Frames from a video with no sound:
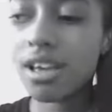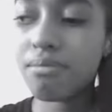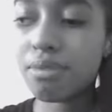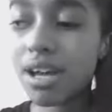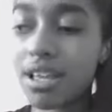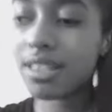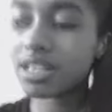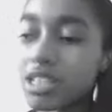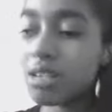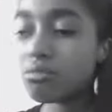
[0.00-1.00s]
but
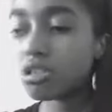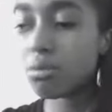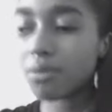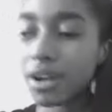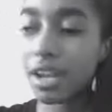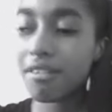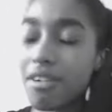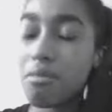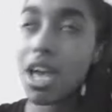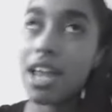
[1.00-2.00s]
this seems to be working
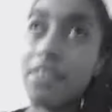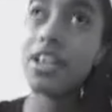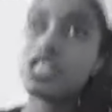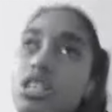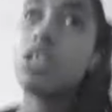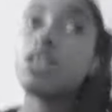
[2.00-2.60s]
for me anyways.